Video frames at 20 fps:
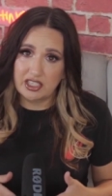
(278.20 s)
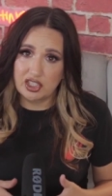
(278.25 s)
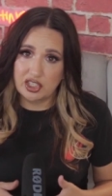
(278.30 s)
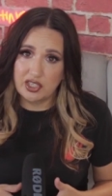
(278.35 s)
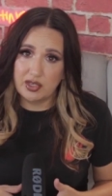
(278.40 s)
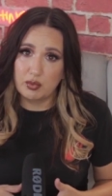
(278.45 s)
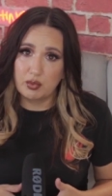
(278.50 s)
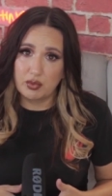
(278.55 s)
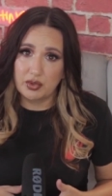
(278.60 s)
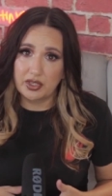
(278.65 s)
and
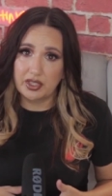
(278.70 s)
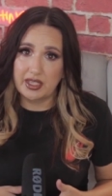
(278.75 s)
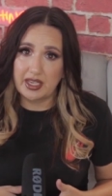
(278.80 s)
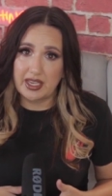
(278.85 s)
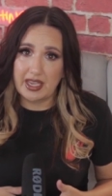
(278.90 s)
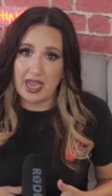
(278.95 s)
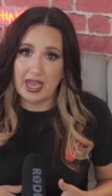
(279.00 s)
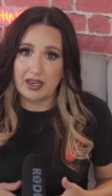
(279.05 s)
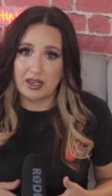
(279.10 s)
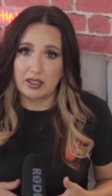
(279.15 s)
she
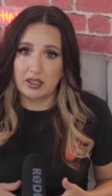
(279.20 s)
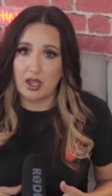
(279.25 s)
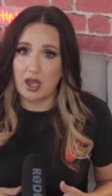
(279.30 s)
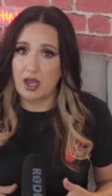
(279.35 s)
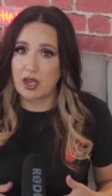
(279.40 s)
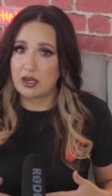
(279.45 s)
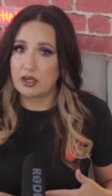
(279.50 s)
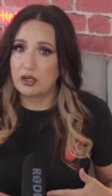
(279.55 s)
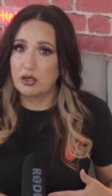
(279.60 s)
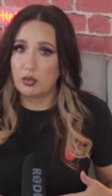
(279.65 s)
really got
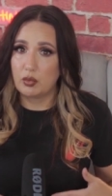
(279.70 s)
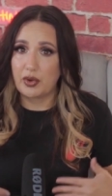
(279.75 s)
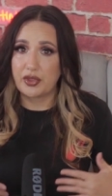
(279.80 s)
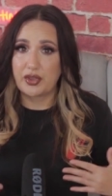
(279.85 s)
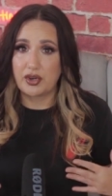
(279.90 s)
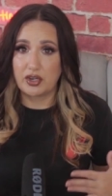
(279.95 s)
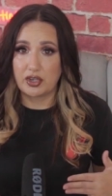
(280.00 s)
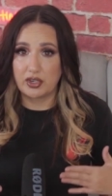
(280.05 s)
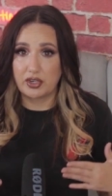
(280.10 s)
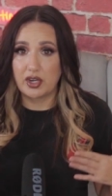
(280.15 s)
along
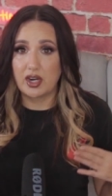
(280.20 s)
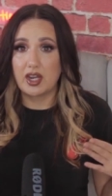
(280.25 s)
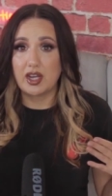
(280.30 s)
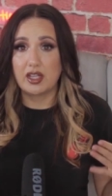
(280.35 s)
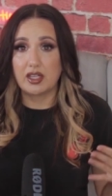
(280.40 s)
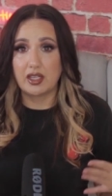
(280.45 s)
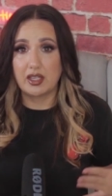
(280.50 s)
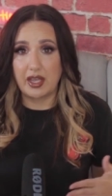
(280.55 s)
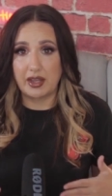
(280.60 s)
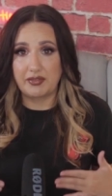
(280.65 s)
with her
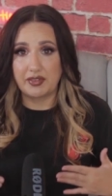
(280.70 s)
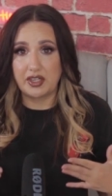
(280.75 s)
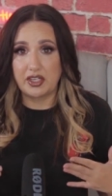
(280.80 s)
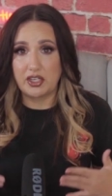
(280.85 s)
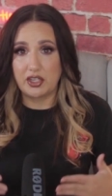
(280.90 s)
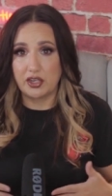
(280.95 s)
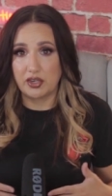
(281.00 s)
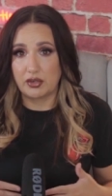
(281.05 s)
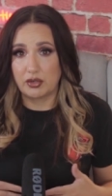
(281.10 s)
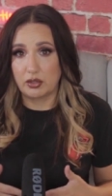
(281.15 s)

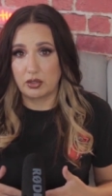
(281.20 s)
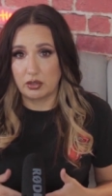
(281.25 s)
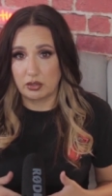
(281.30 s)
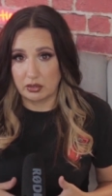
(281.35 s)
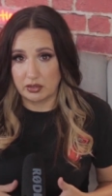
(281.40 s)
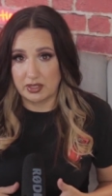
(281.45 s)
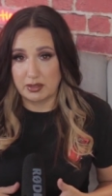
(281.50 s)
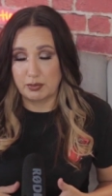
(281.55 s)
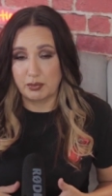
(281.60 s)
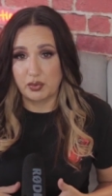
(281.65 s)
11 year
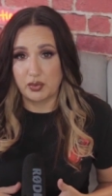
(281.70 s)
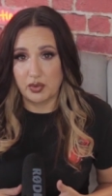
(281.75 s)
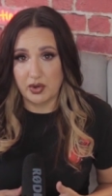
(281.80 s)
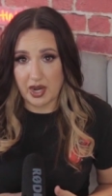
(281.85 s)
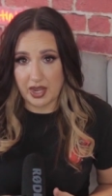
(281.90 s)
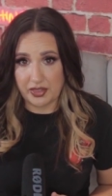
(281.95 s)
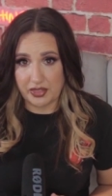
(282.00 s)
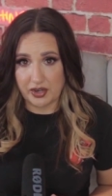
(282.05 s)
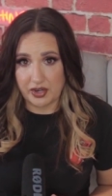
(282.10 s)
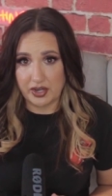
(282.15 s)
old
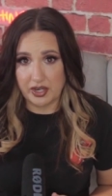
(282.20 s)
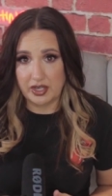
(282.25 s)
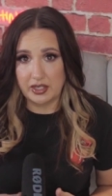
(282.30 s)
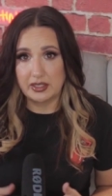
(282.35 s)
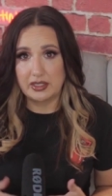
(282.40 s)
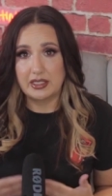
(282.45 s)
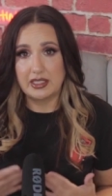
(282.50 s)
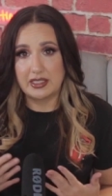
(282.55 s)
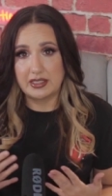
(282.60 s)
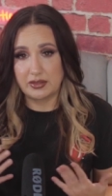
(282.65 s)

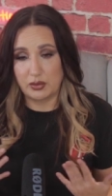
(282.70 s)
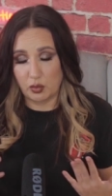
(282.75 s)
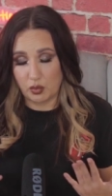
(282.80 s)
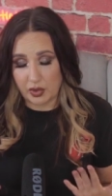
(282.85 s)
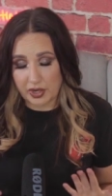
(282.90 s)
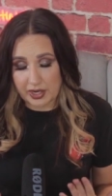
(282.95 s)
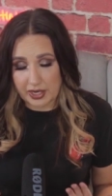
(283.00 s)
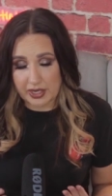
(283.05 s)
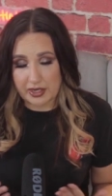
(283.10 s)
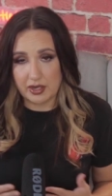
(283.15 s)
brother.
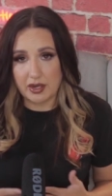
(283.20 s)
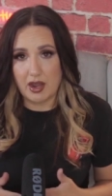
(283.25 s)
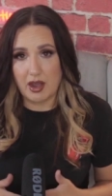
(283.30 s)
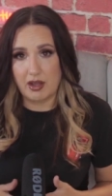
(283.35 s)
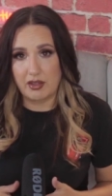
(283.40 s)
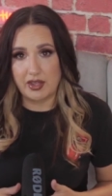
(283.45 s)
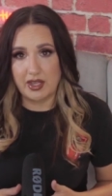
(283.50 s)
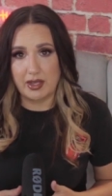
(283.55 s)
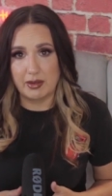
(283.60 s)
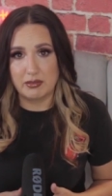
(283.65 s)
We're going to
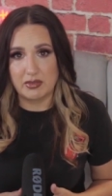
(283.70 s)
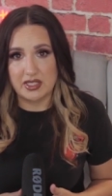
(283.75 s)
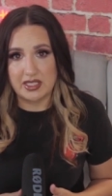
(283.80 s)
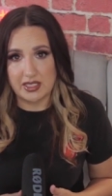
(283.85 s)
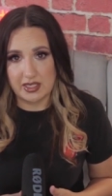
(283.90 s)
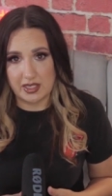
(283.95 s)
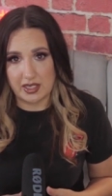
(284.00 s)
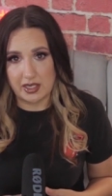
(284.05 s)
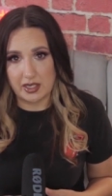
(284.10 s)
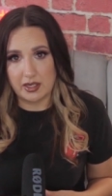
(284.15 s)
call him
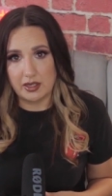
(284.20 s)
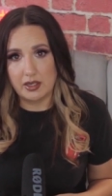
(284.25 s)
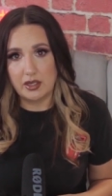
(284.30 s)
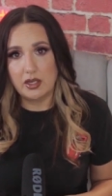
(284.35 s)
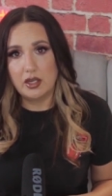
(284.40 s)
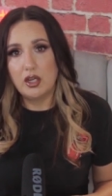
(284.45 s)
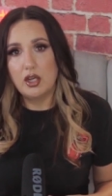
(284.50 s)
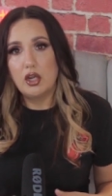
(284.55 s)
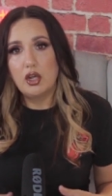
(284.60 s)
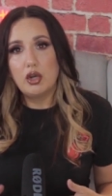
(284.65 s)
D,
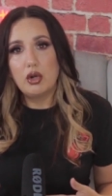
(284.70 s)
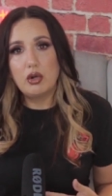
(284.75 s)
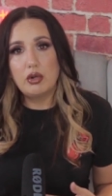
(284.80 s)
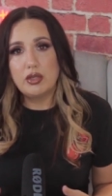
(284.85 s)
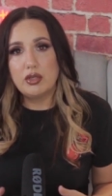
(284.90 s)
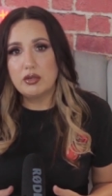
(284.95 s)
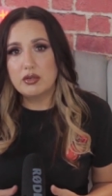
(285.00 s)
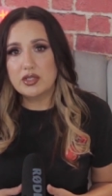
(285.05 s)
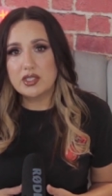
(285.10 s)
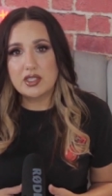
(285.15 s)
who
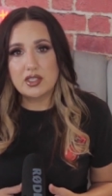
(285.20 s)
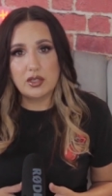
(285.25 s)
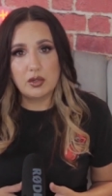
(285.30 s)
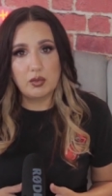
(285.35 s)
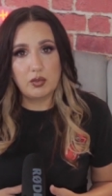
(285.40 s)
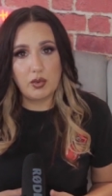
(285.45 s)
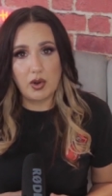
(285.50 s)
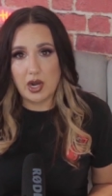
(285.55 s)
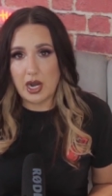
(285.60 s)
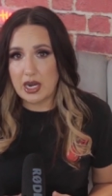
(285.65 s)
used to
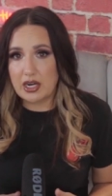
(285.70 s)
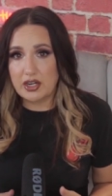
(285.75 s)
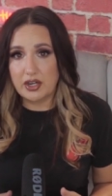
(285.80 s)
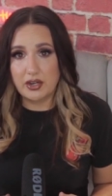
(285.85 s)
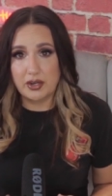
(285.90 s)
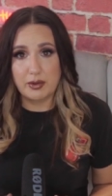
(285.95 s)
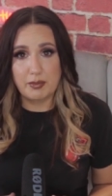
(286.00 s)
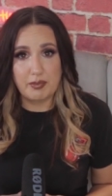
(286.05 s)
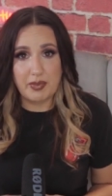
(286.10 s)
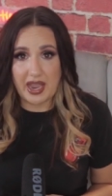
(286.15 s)
walk
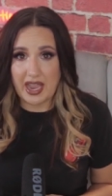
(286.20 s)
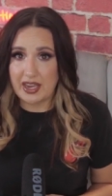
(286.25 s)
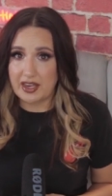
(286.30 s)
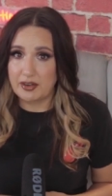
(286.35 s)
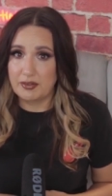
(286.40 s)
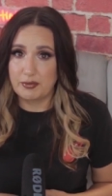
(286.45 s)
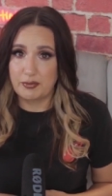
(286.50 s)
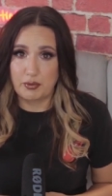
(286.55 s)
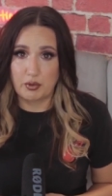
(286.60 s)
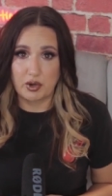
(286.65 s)
her
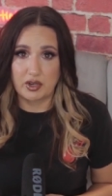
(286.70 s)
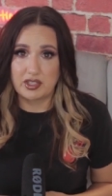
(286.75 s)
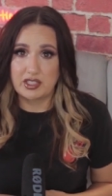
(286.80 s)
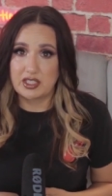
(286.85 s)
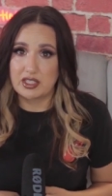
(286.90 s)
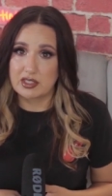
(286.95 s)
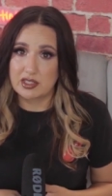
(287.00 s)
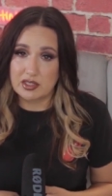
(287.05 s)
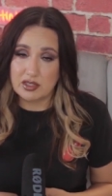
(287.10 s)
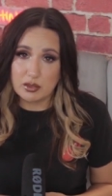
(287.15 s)
back and
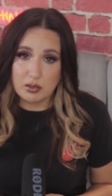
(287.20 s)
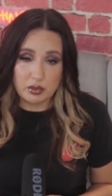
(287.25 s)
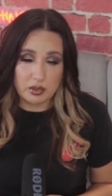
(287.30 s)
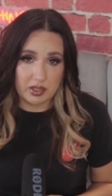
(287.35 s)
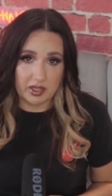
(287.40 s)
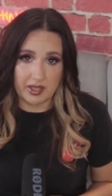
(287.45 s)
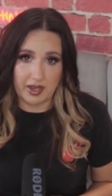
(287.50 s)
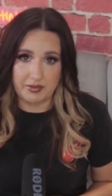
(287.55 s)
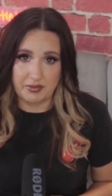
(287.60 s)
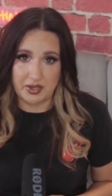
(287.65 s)
forth to
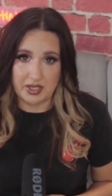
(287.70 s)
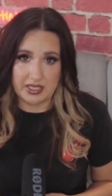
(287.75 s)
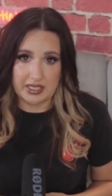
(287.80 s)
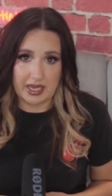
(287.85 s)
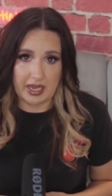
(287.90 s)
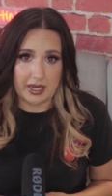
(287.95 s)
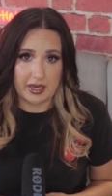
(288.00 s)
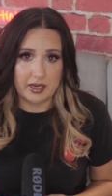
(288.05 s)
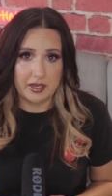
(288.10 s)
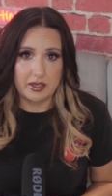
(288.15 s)
school every
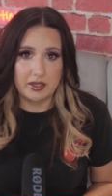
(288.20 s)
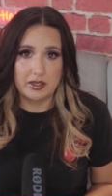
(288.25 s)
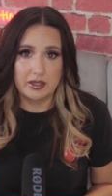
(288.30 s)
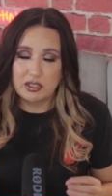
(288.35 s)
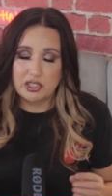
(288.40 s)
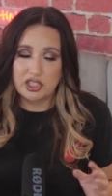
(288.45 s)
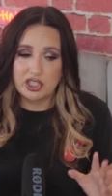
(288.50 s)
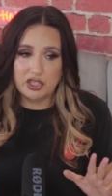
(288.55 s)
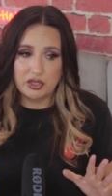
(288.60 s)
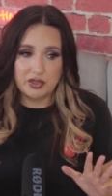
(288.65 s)
day
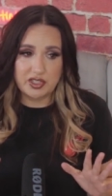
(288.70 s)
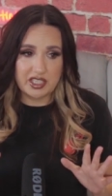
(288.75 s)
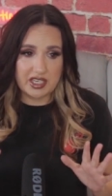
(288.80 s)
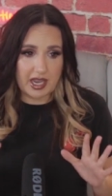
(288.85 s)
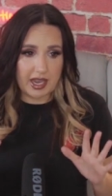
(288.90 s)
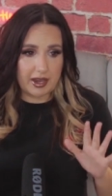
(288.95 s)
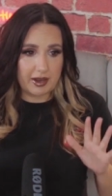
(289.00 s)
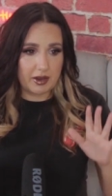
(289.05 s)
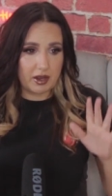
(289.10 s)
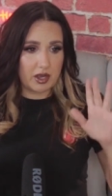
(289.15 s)
shoot,
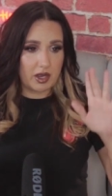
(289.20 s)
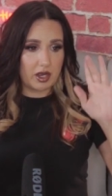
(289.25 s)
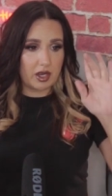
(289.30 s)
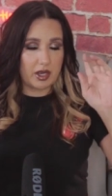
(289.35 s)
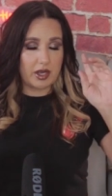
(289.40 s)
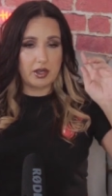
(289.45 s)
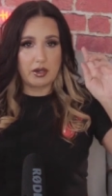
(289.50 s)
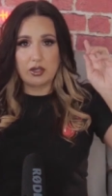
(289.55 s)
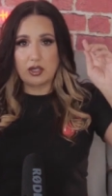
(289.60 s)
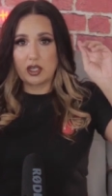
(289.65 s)
I
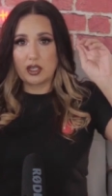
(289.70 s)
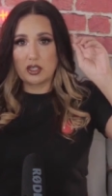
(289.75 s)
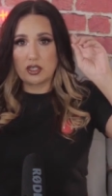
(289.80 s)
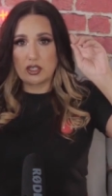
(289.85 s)
uh,